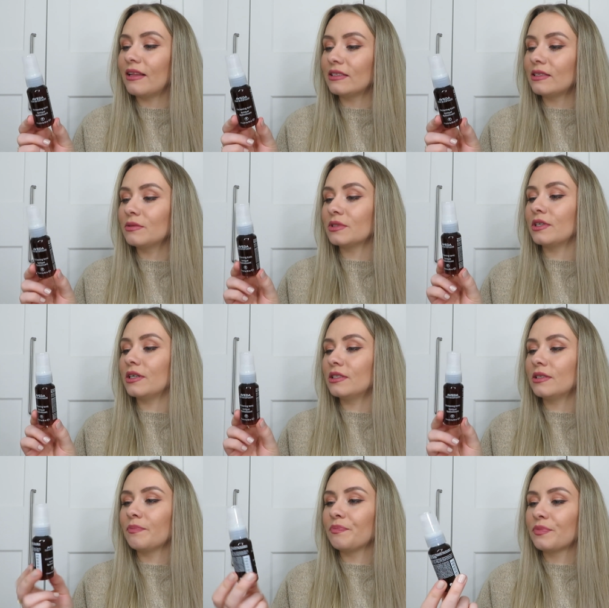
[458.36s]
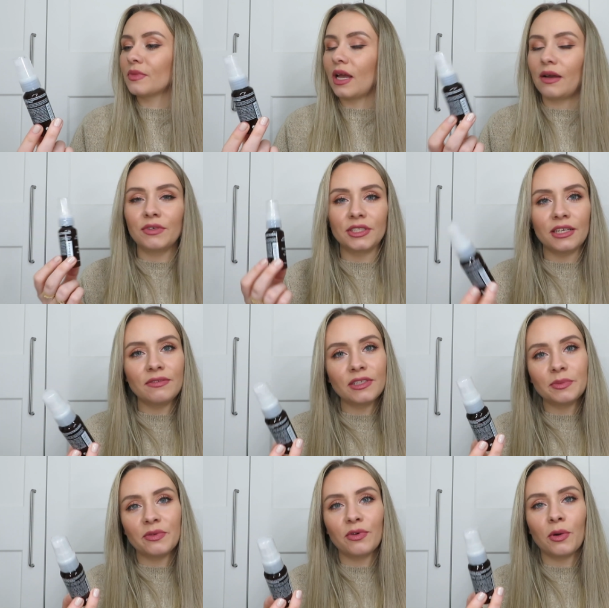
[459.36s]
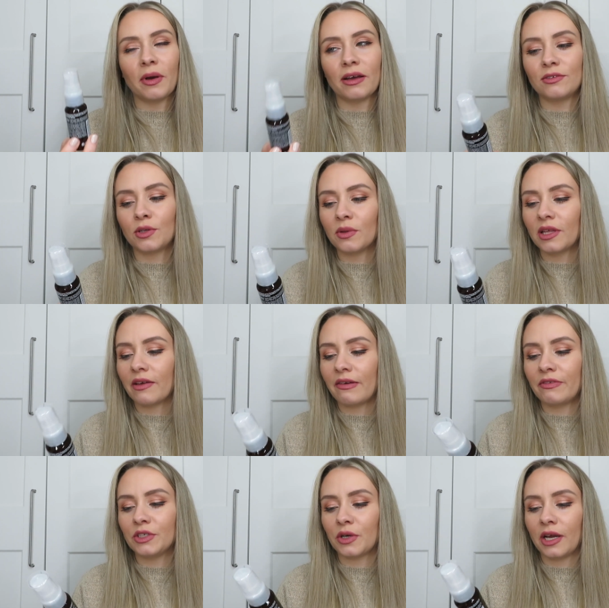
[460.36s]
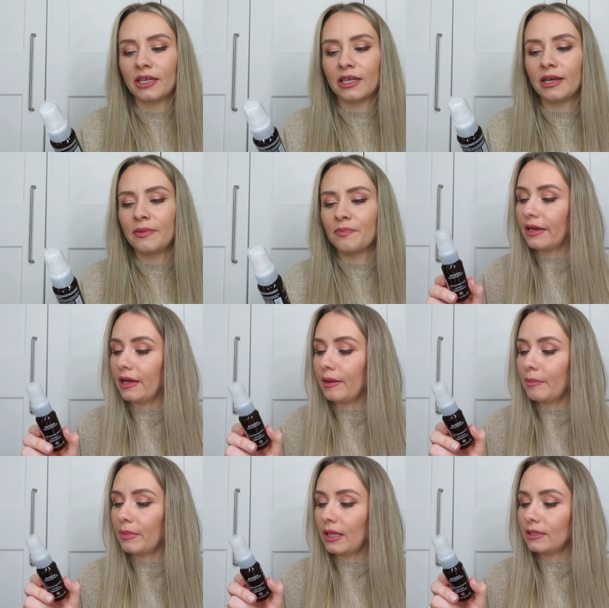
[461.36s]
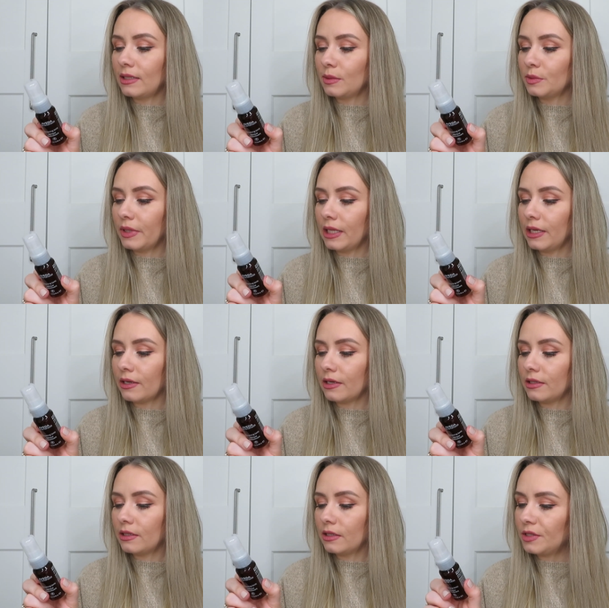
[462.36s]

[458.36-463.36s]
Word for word: That sounds good. I've received this before, but I don't think I've ever tried it, but that sounds really good.